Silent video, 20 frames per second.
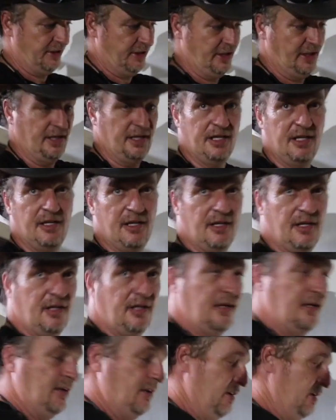the.
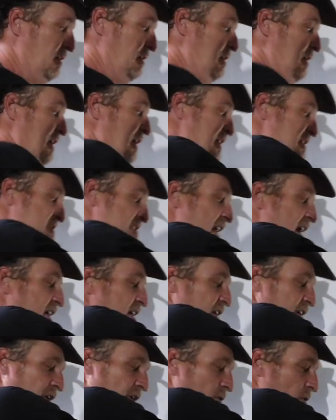It's
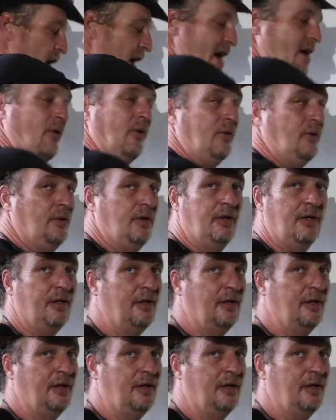not going to go out.